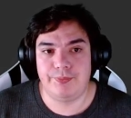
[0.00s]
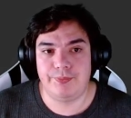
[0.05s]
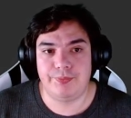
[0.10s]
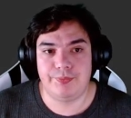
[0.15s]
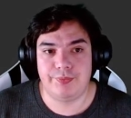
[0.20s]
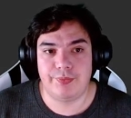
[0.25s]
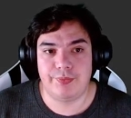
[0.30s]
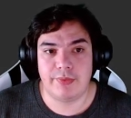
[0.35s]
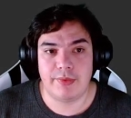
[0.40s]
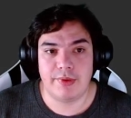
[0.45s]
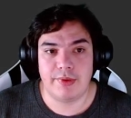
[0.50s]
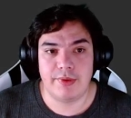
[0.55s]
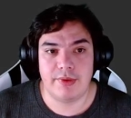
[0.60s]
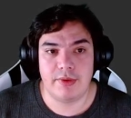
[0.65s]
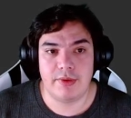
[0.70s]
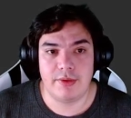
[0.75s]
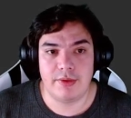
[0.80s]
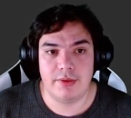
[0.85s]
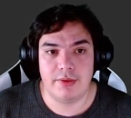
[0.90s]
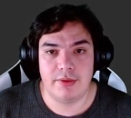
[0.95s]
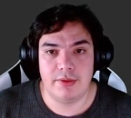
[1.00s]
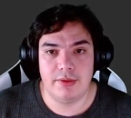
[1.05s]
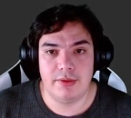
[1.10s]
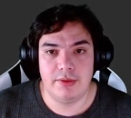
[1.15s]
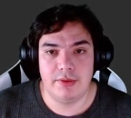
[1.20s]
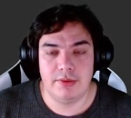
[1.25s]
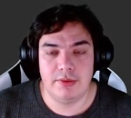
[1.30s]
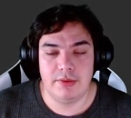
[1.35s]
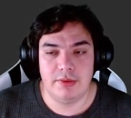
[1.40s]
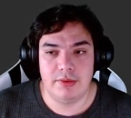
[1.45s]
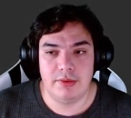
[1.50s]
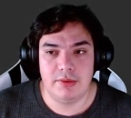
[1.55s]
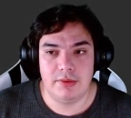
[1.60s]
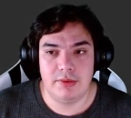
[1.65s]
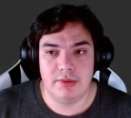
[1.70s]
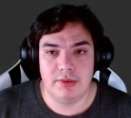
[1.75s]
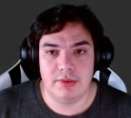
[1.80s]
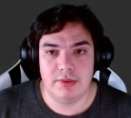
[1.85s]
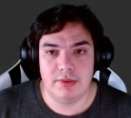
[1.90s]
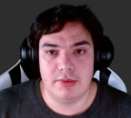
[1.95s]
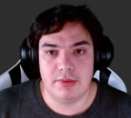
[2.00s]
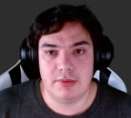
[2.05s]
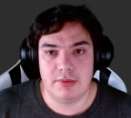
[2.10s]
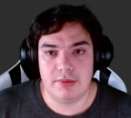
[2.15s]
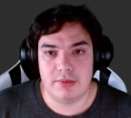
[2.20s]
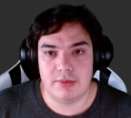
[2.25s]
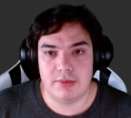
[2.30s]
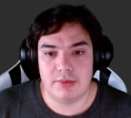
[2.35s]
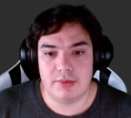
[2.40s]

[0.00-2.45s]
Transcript: Nothing is said.